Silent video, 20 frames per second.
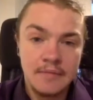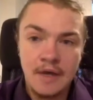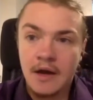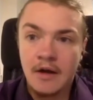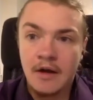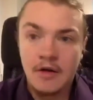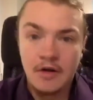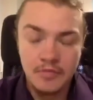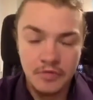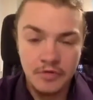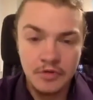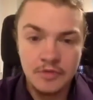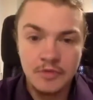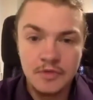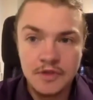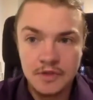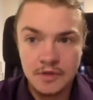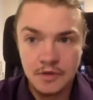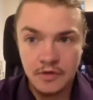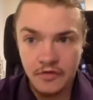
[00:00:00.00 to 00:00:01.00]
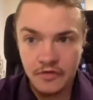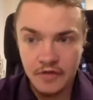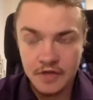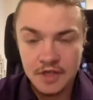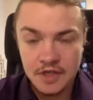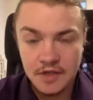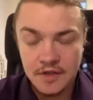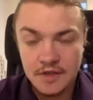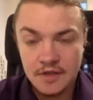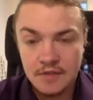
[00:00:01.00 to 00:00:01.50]
are abroad but serve
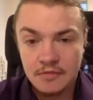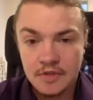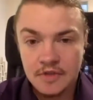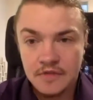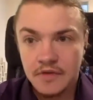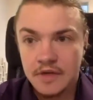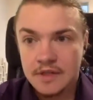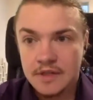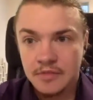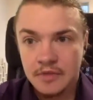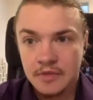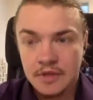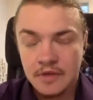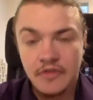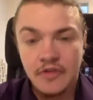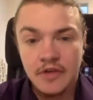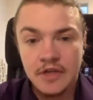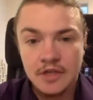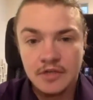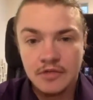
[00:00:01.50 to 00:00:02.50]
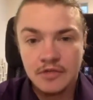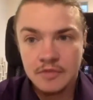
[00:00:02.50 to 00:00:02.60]
French customers, for example, in French mm-hmm.